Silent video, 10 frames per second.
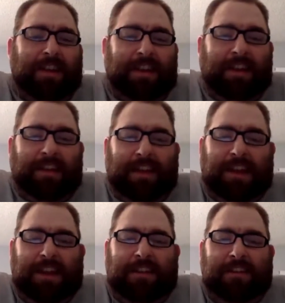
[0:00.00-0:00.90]
and they
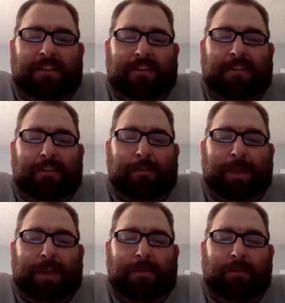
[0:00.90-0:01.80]
need to
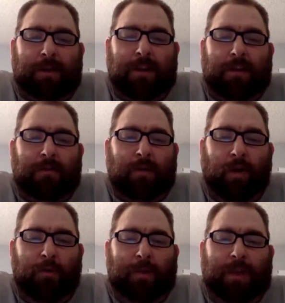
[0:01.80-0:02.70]
suspend Ron
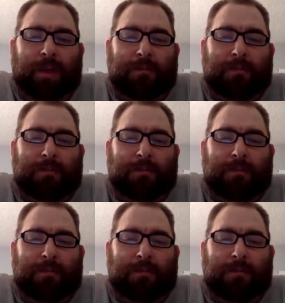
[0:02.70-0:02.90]
Culpa.